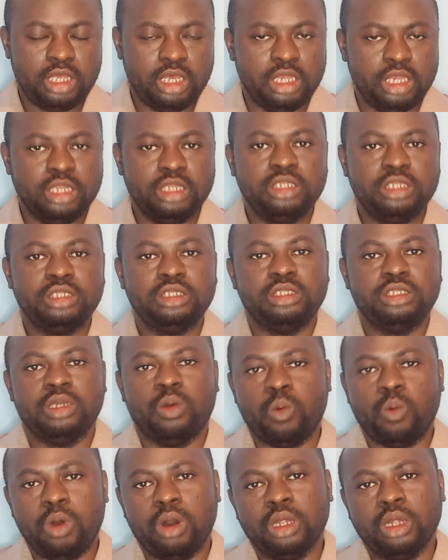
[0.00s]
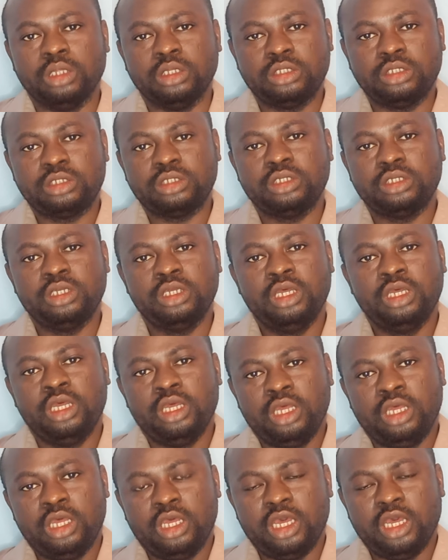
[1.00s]
in the world,
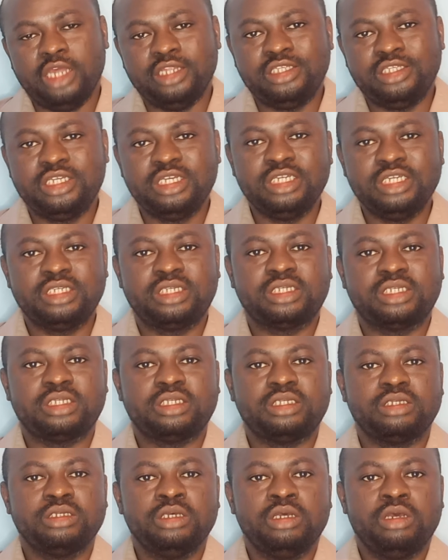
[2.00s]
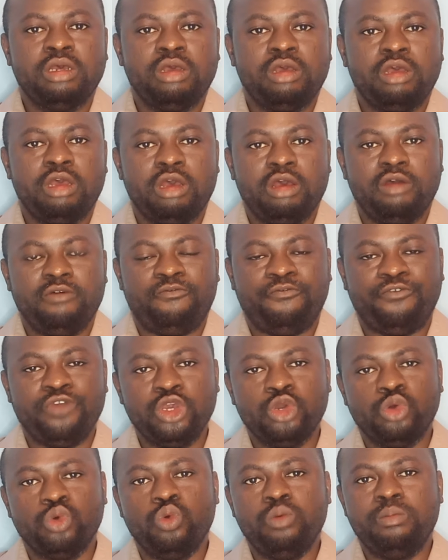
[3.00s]
and these
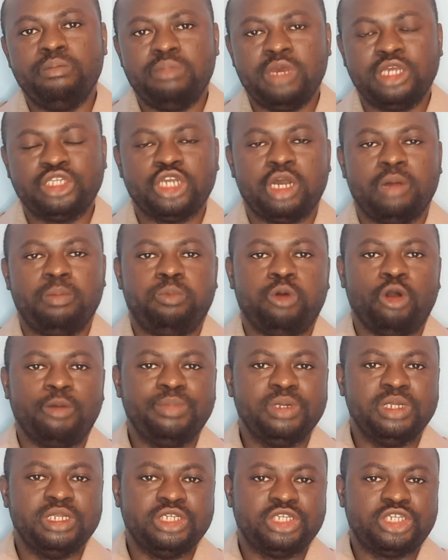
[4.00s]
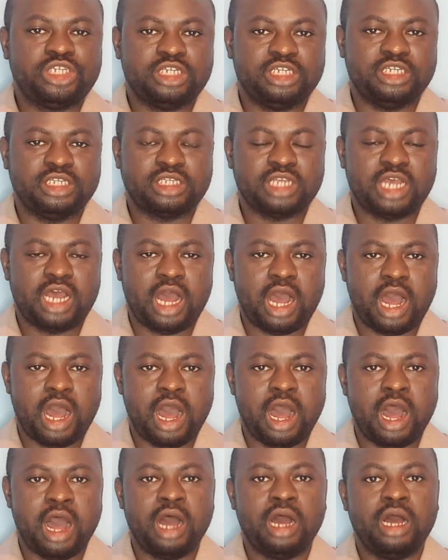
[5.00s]
few major publishers
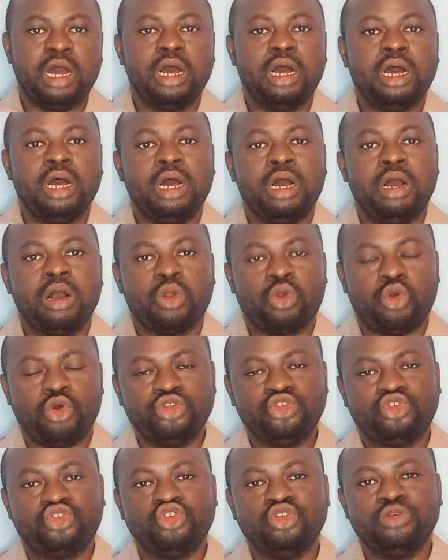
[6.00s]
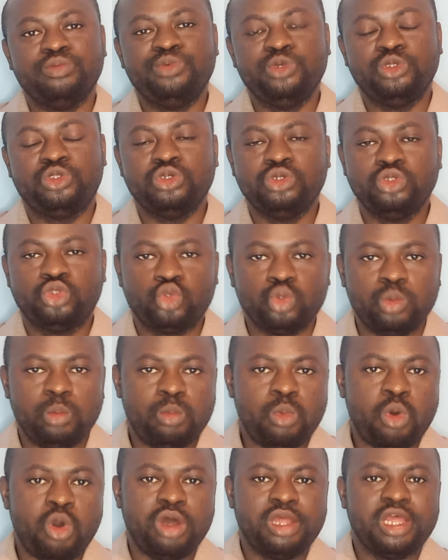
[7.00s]
are contributing to
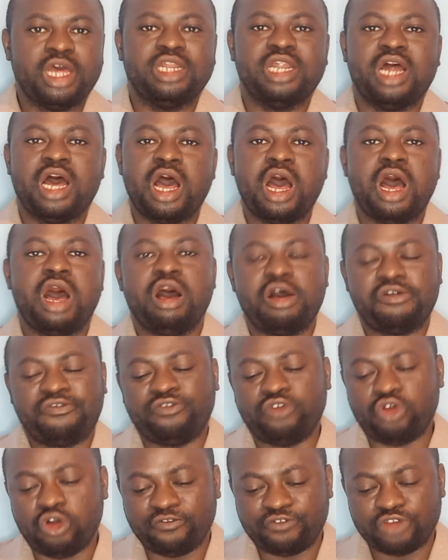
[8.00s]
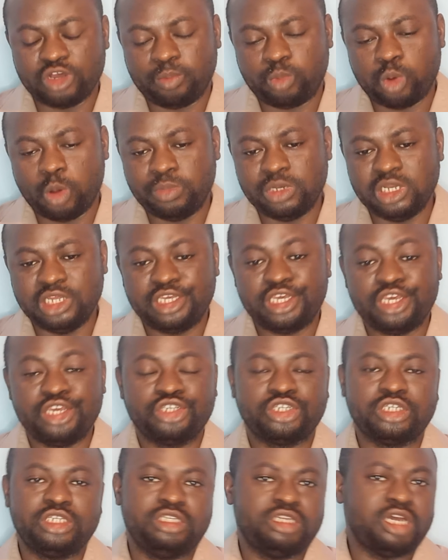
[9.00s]
more than half of a
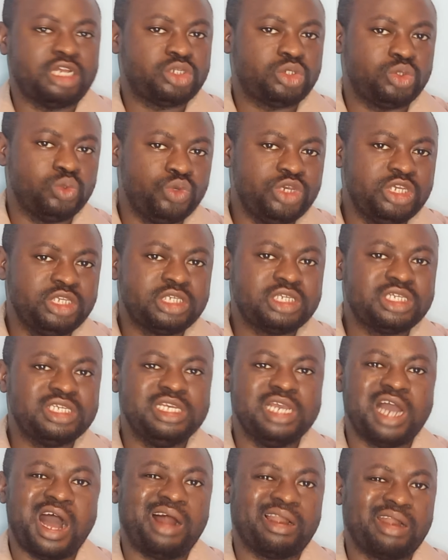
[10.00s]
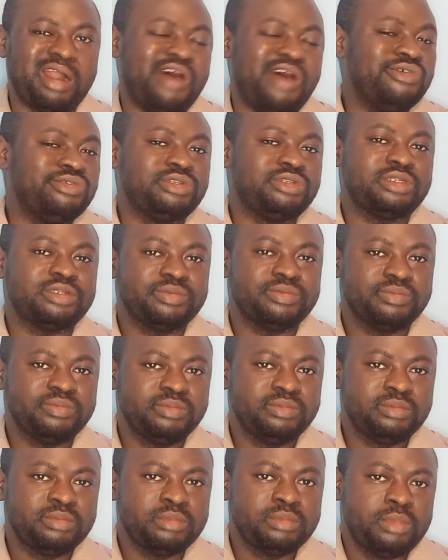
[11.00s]
publication that we see around,
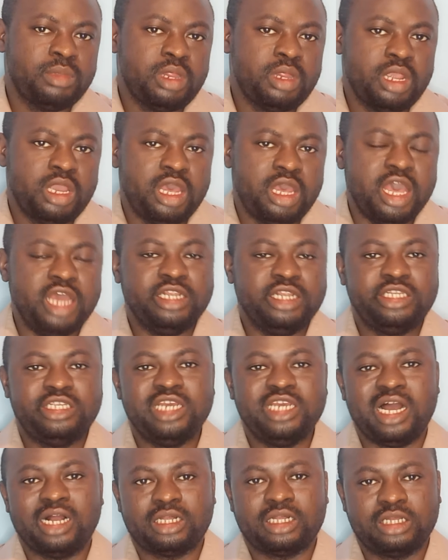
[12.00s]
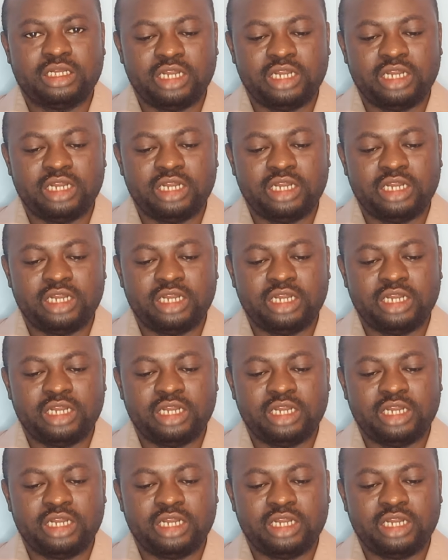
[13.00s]
and their